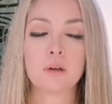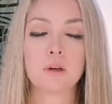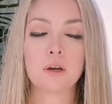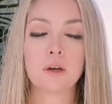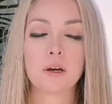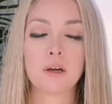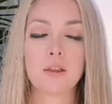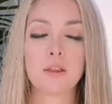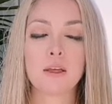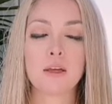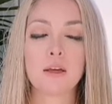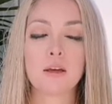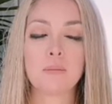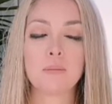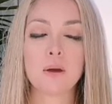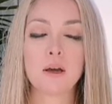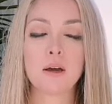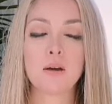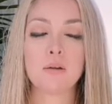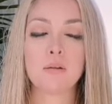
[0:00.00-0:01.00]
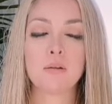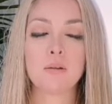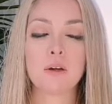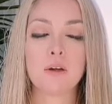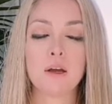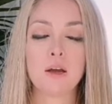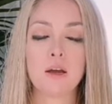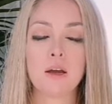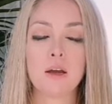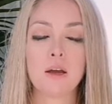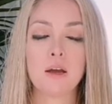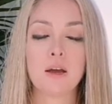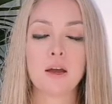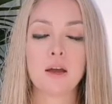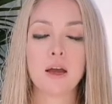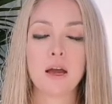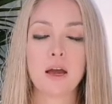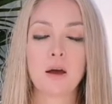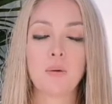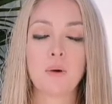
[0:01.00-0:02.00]
I think about
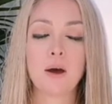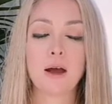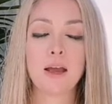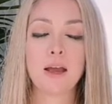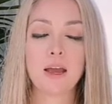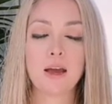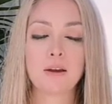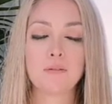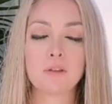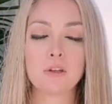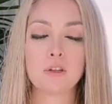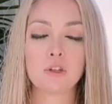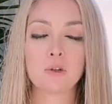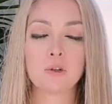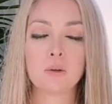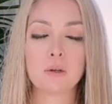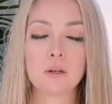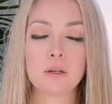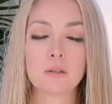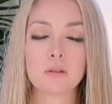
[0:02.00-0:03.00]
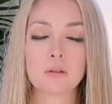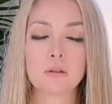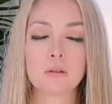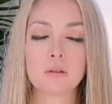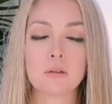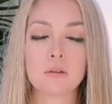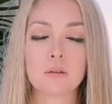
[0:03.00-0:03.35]
how I have the choice.